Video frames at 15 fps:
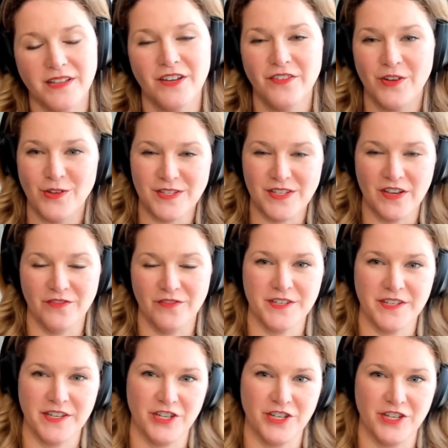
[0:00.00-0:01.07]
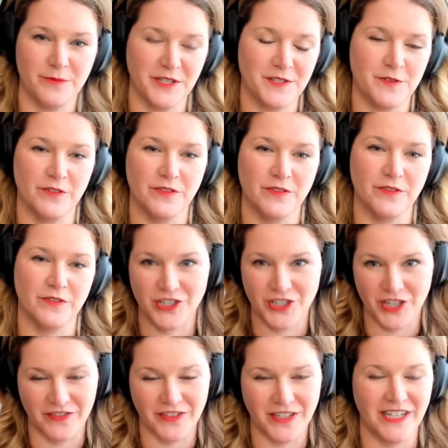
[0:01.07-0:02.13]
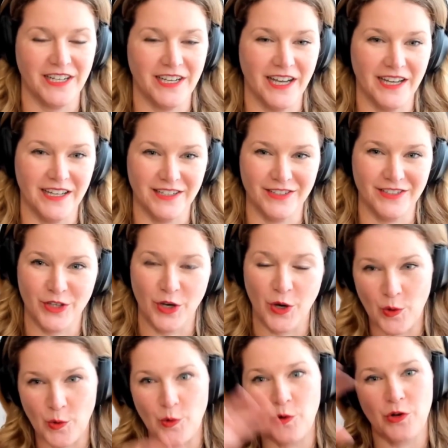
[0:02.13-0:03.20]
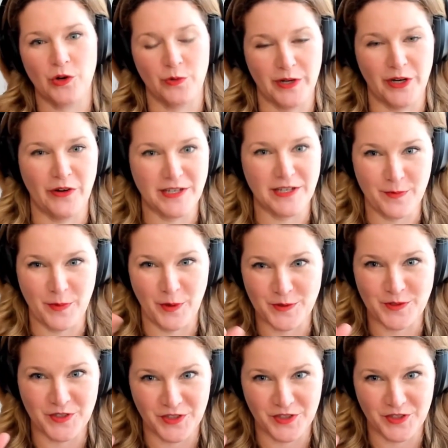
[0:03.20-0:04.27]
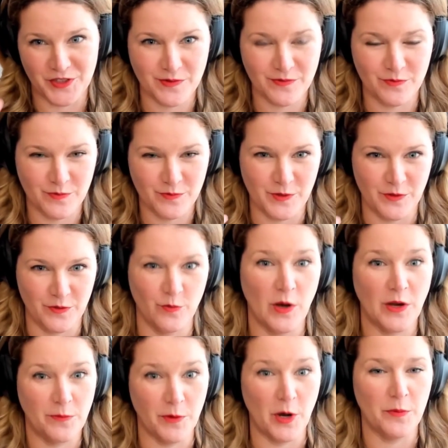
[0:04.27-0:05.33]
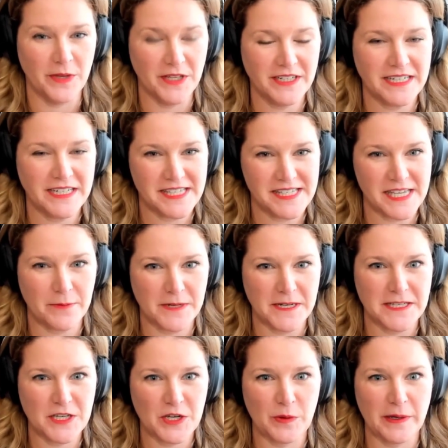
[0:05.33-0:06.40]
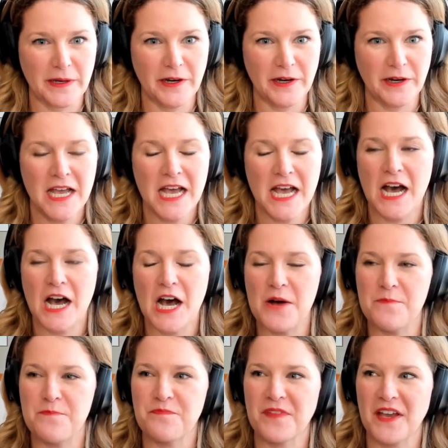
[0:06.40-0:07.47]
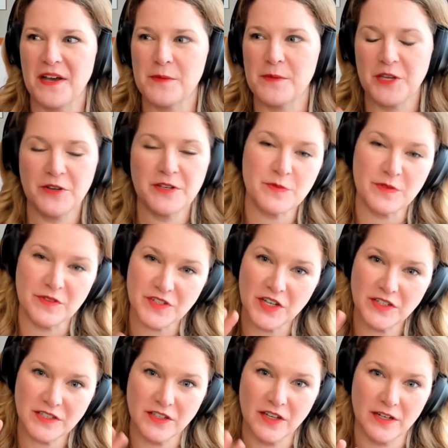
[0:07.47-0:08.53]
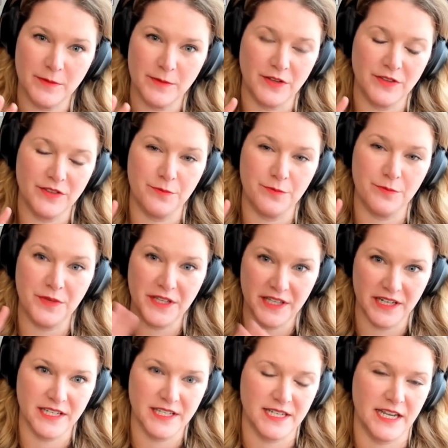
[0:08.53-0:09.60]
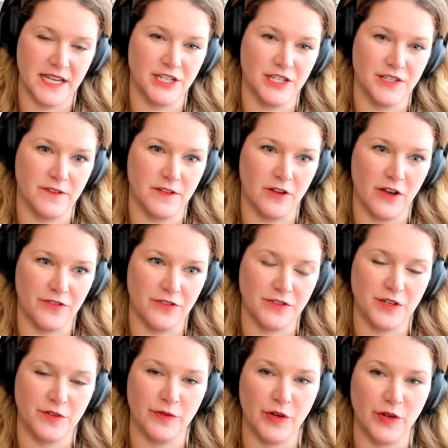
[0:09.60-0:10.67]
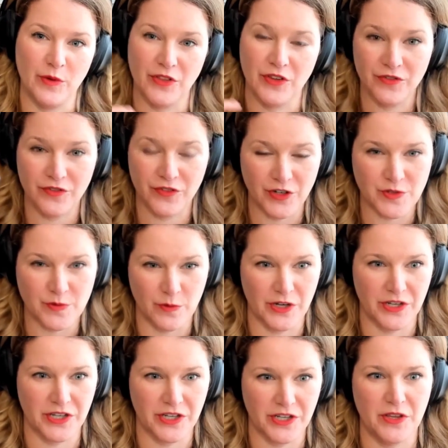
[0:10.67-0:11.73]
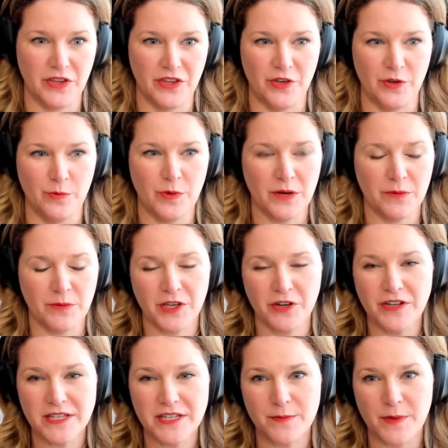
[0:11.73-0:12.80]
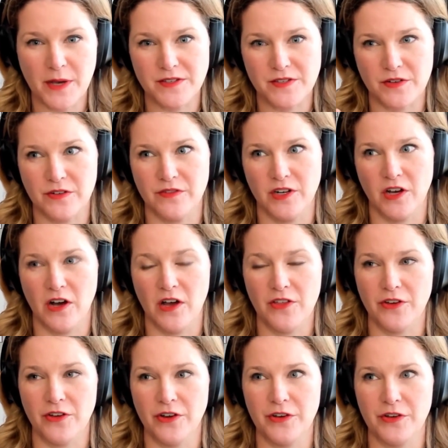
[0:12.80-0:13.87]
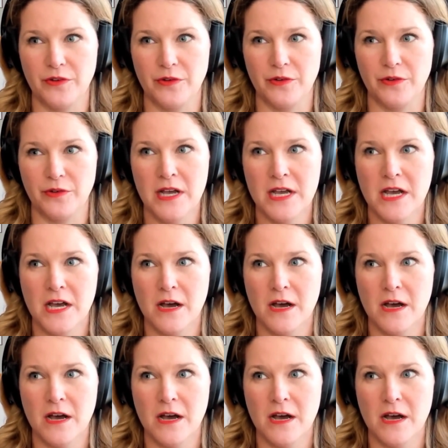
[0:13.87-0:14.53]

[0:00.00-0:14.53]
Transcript: I love all this conversation about sort of longevity and the whole career as opposed to just sort of one moment in somebody's career. Um, I'm curious, we've talked a lot about the beginning stages of an author's career when they're first working with you, but I'm curious about sort of an author who